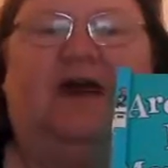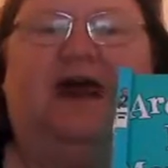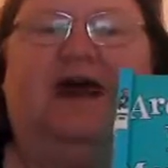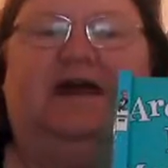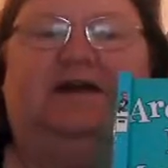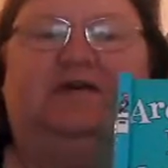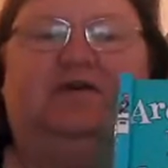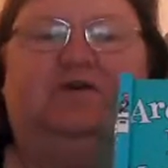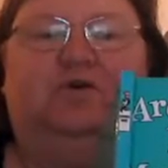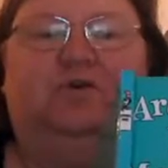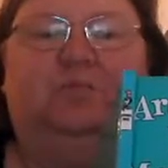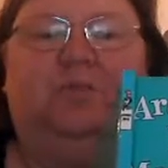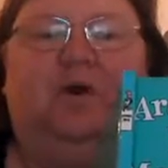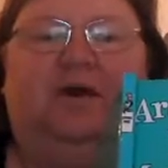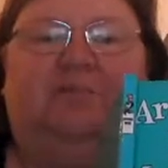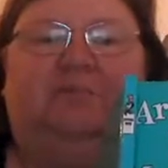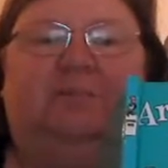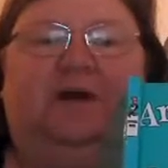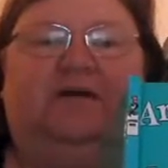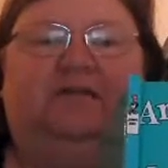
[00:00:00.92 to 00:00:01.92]
Are You
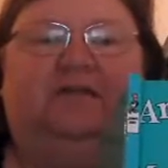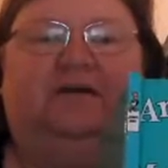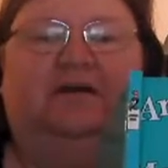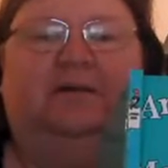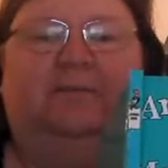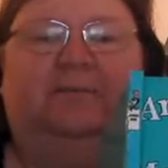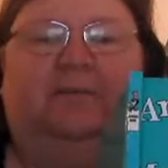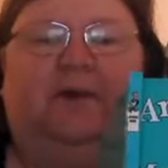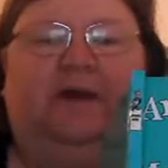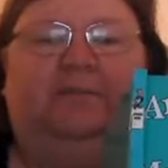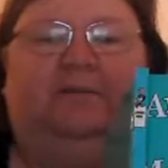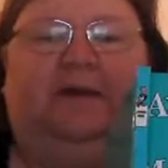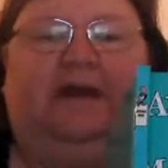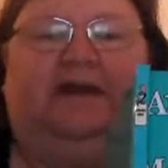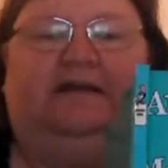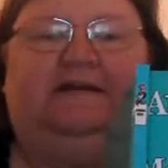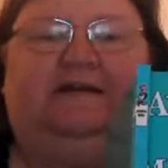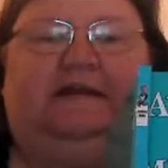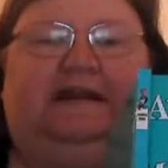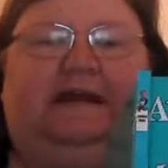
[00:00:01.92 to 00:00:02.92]
My Mother by
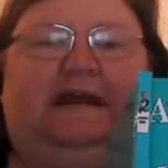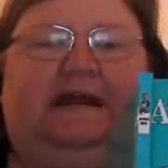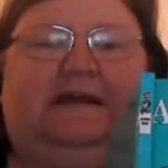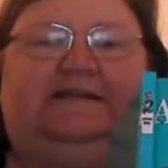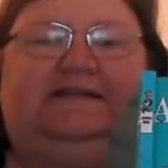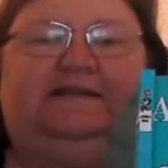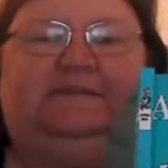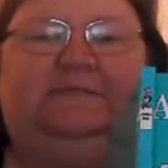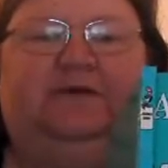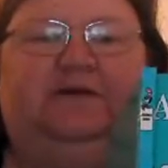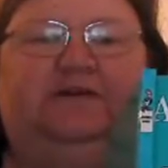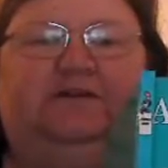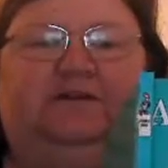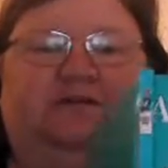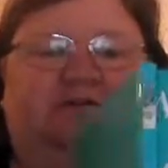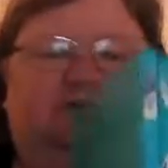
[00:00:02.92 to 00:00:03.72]
P.D. Eastman.